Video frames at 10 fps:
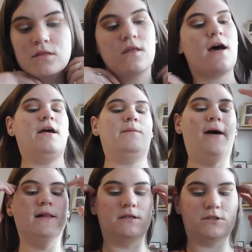that
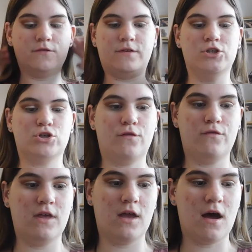palette to finish
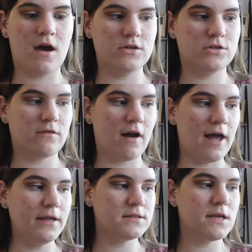off the under
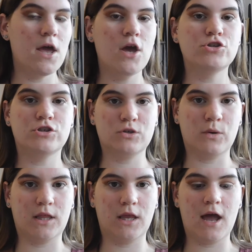eyes. Just
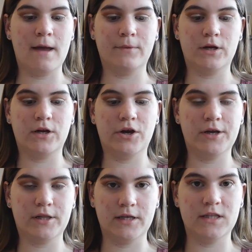quickly, I'm gonna
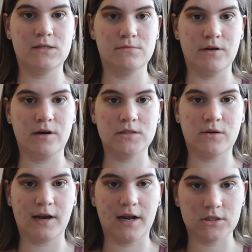go clean this mirror
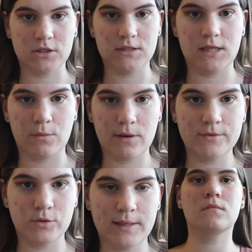so I can actually see what I'm
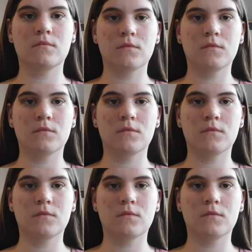doing.